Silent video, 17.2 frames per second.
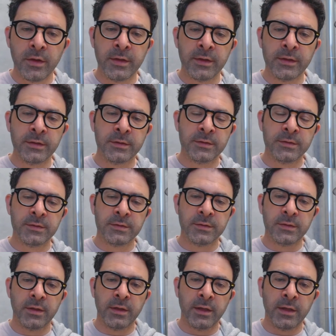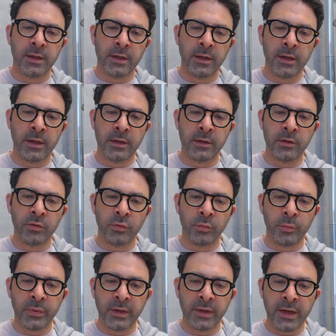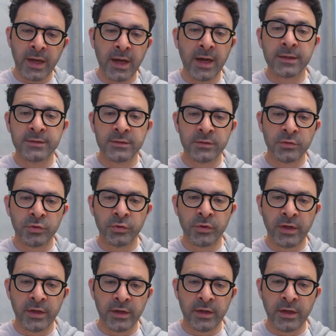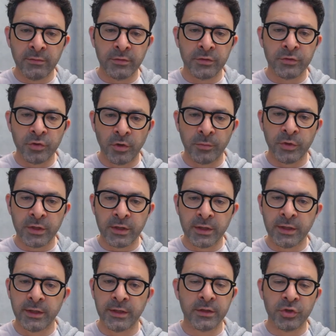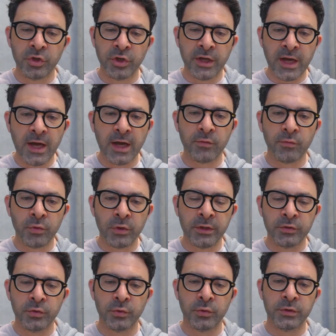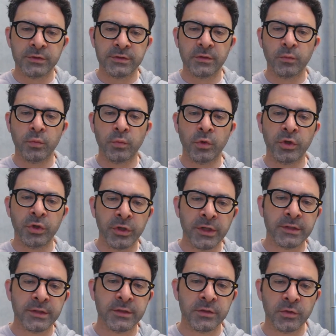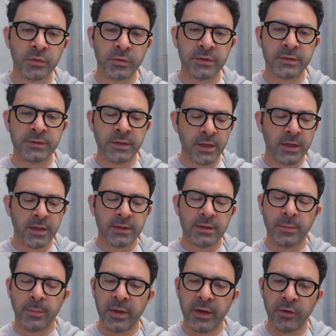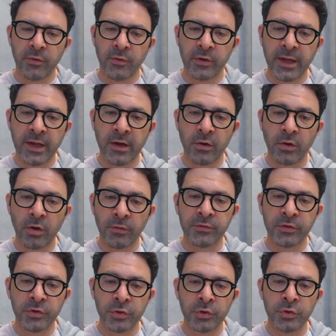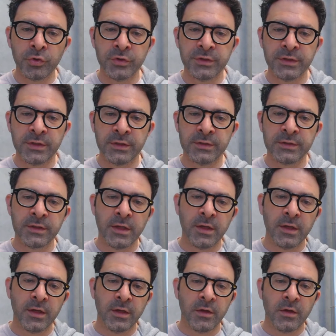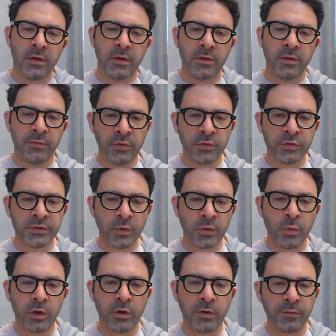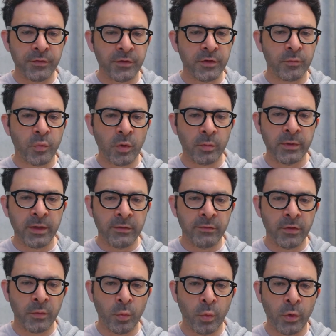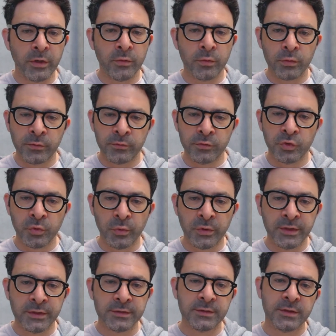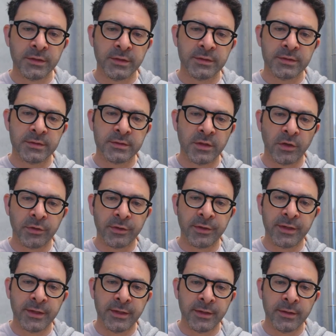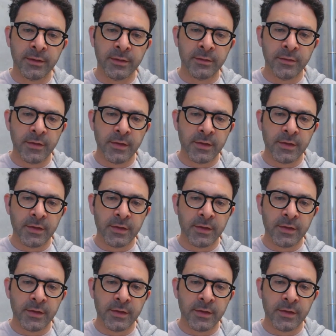is a little bit hard to do every time you clean it. You can't really do it. So what you need to do is, depending on how often you use this, if you use it quite often, probably every week or 2 weeks, you need to soak it in